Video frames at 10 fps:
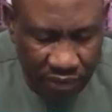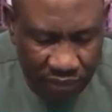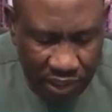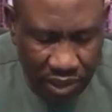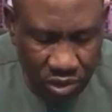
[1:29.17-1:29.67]

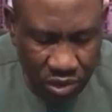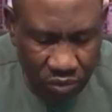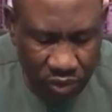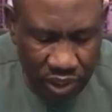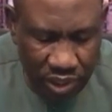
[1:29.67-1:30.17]
Father Lord,
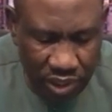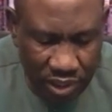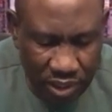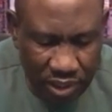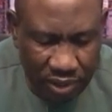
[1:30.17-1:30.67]
we
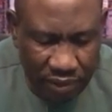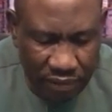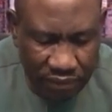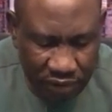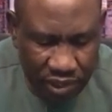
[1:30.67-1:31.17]

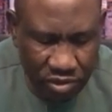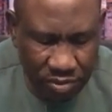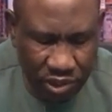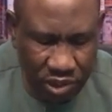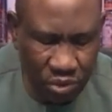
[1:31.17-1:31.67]
thank you
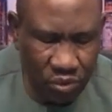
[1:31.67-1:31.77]
because